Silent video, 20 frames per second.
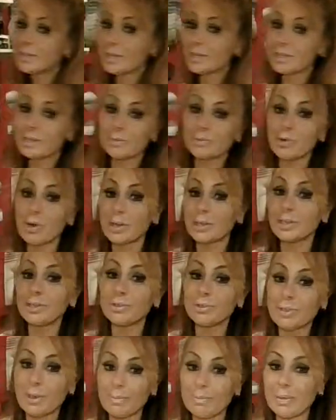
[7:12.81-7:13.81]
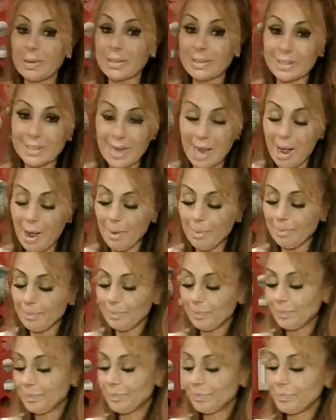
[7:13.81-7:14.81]
since I'm trying to use up my SNAP,
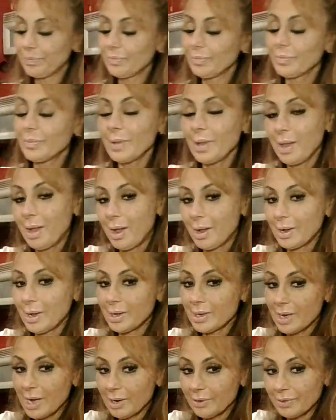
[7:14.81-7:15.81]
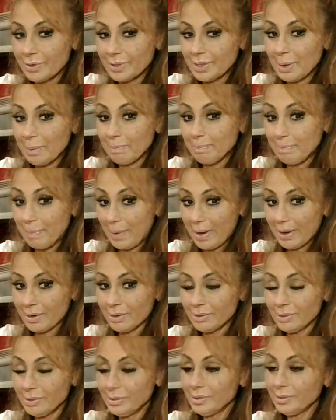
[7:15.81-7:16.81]
I got everything
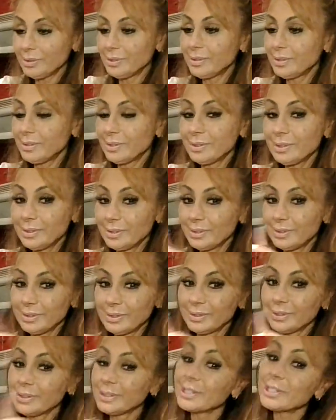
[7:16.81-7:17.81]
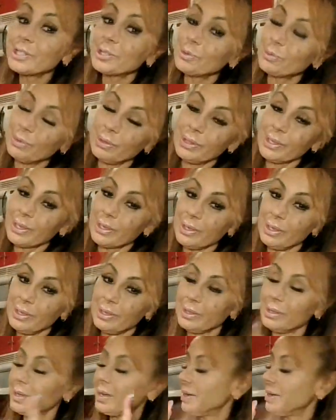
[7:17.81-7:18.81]
bagel. This is really good.